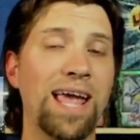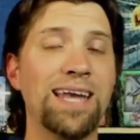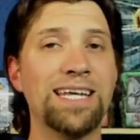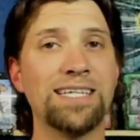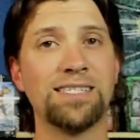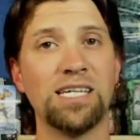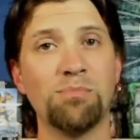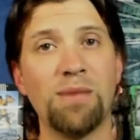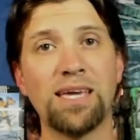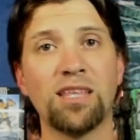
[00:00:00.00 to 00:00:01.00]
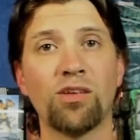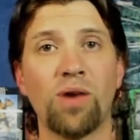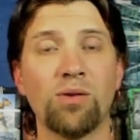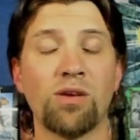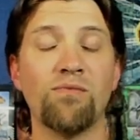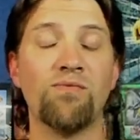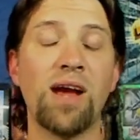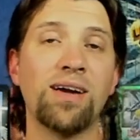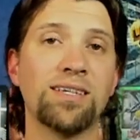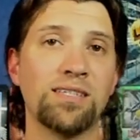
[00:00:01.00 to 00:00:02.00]
and his team making the rounds on
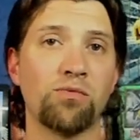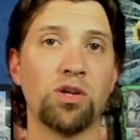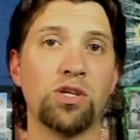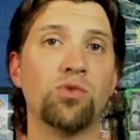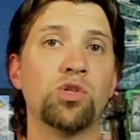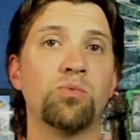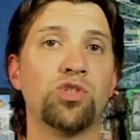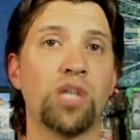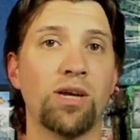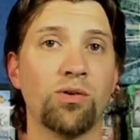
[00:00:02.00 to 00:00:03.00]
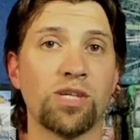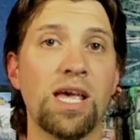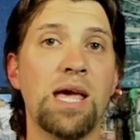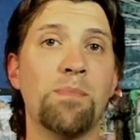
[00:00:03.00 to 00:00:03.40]
various different YouTube channels